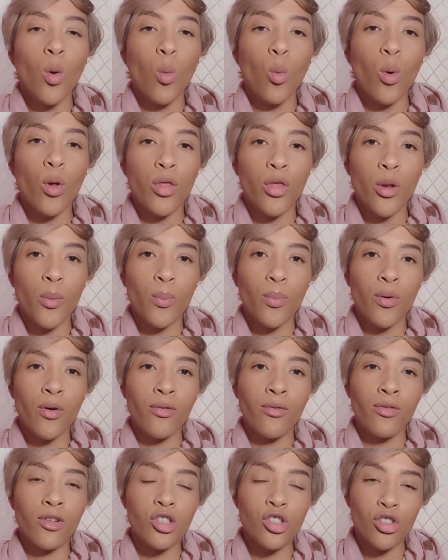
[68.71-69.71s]
with the
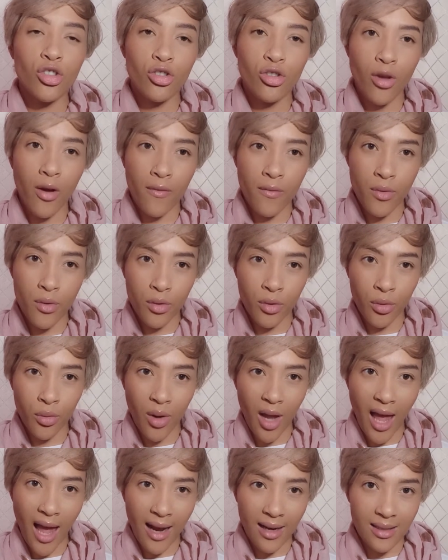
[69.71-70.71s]
provisions of the
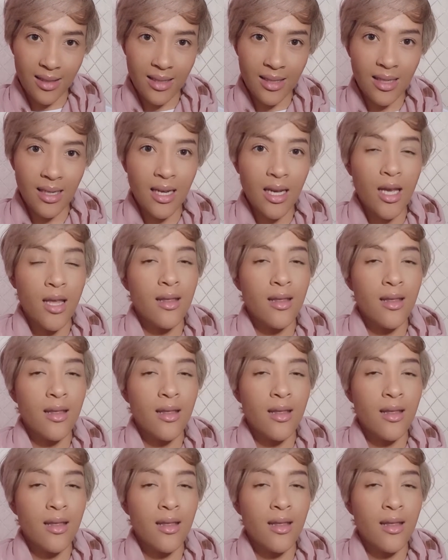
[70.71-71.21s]
new act.